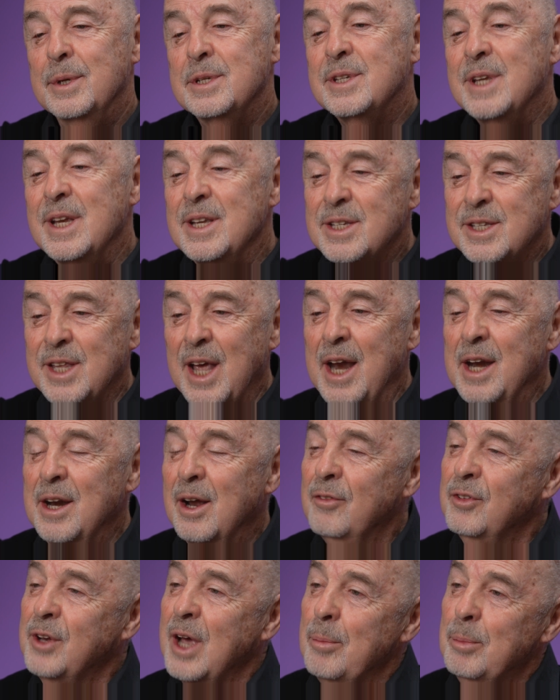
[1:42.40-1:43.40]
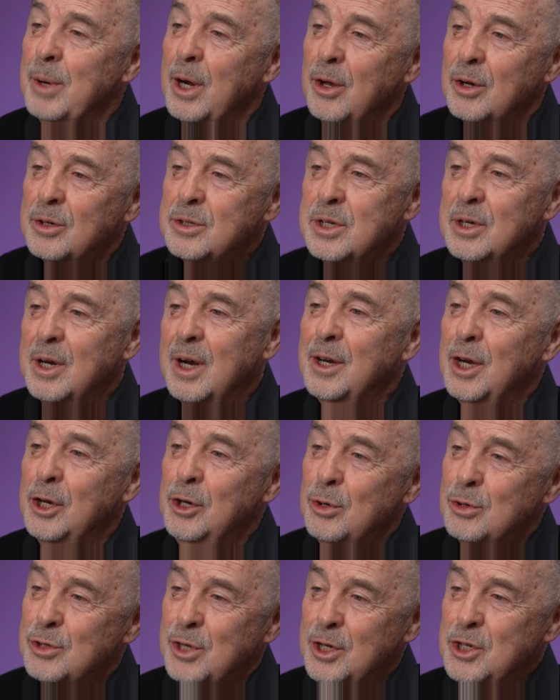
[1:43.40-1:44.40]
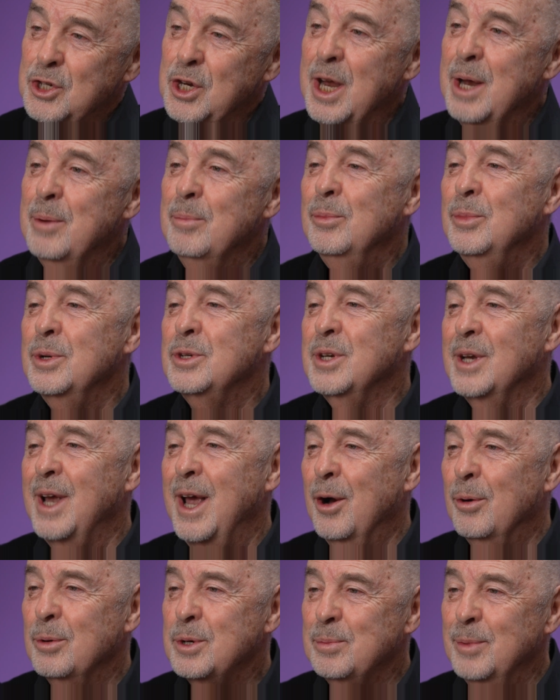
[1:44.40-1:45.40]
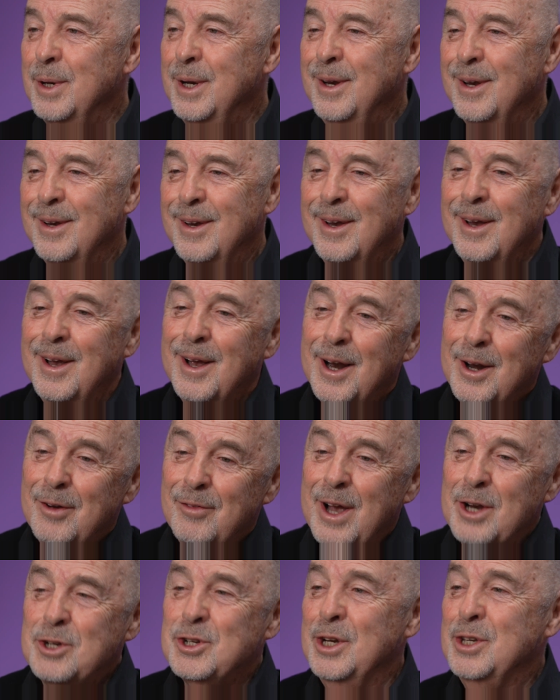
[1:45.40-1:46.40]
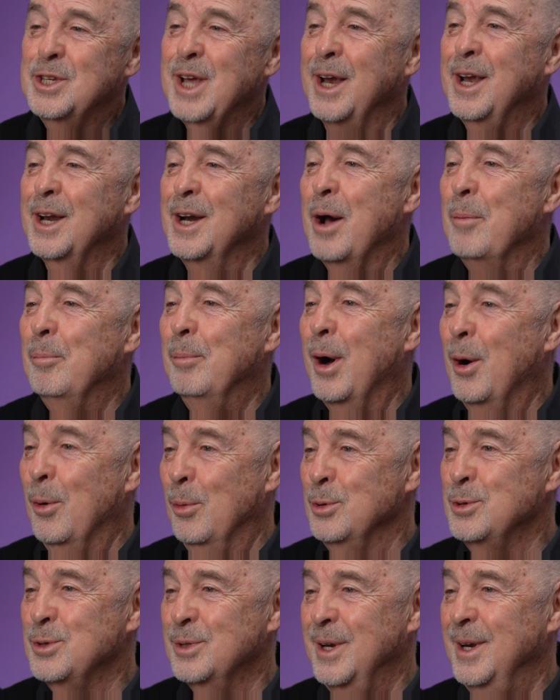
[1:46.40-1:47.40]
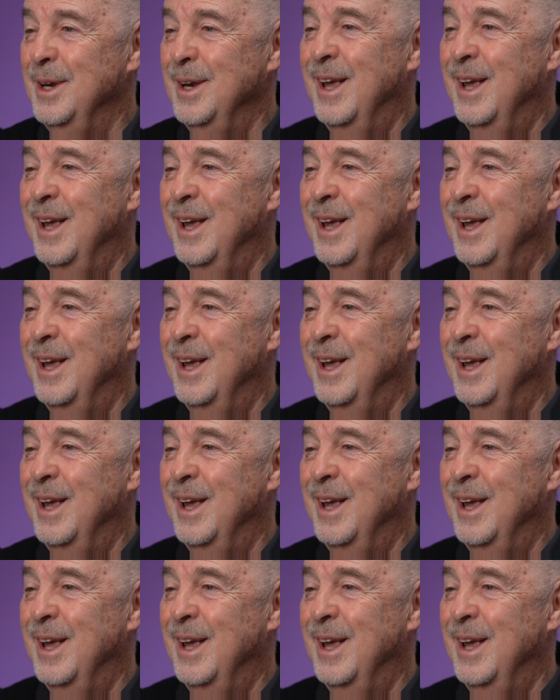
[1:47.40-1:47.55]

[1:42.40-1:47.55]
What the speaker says: But since then, I've come along to, and I use the gym, which it helps me, and I've actually taken up bowls.